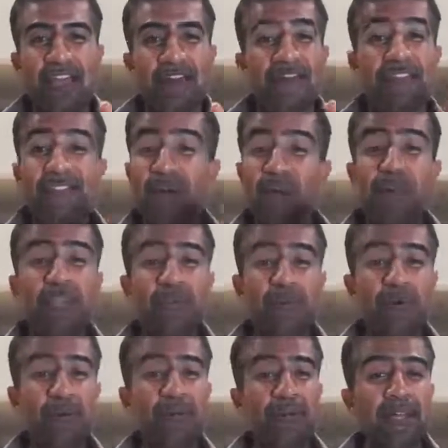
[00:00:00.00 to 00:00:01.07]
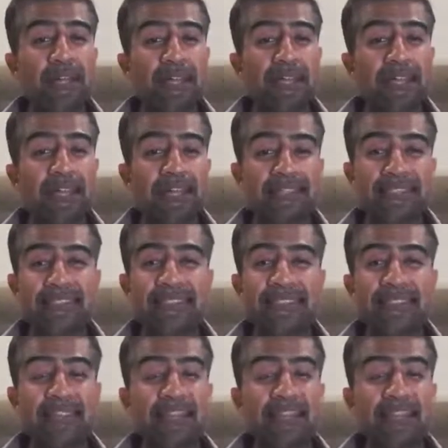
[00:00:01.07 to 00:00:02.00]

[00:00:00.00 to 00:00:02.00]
For some people, it's